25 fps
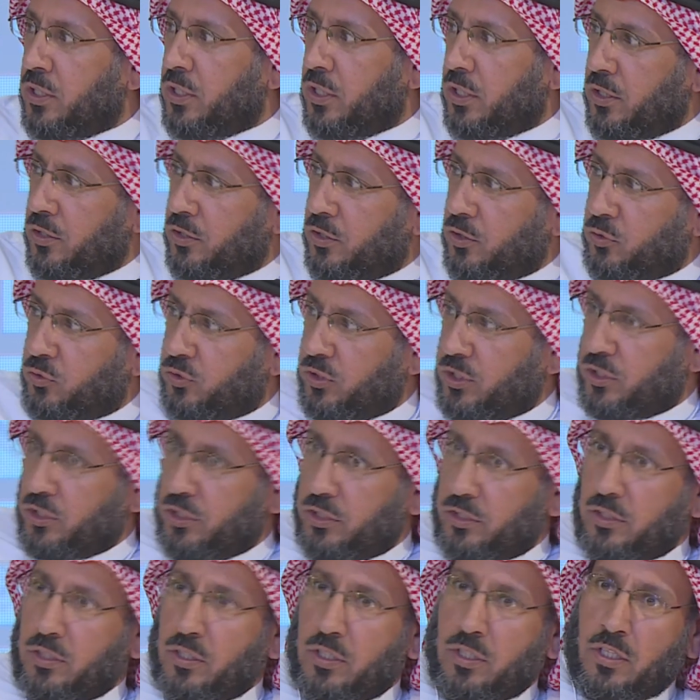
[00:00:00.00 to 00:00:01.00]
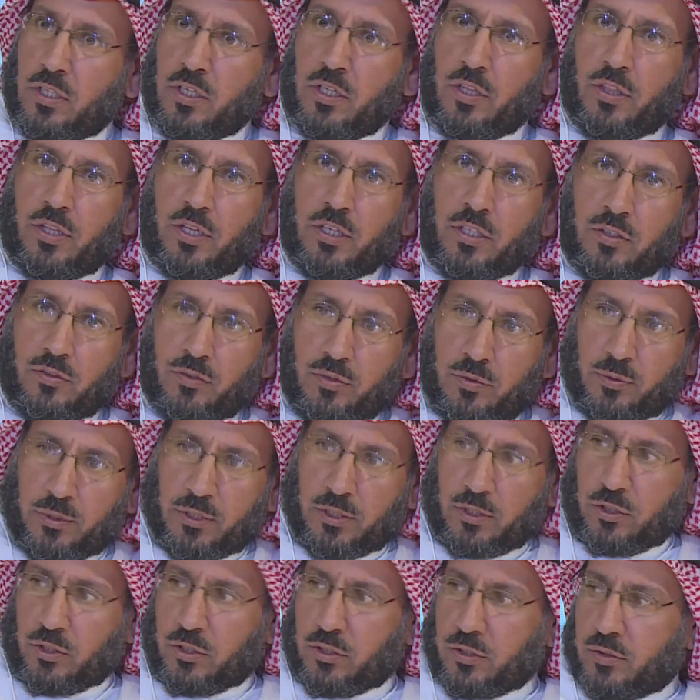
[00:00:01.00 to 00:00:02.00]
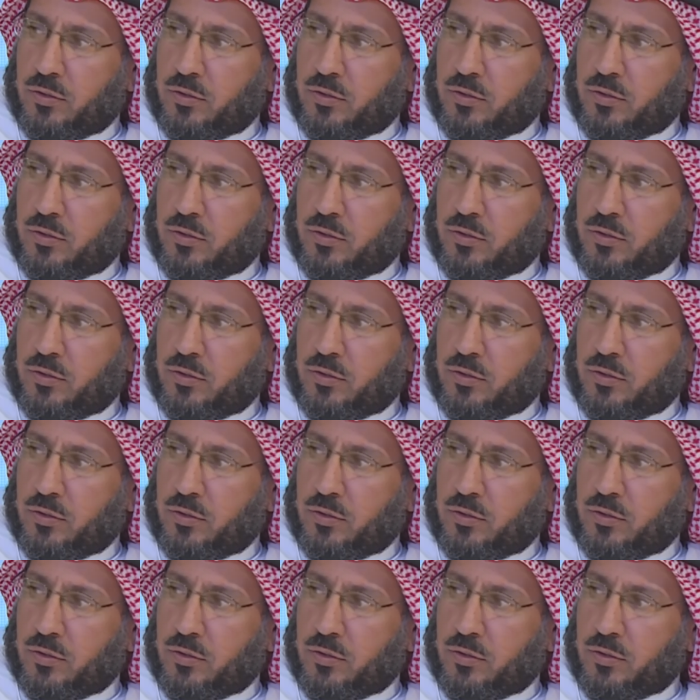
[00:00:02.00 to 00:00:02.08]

in this session. Thank you very much.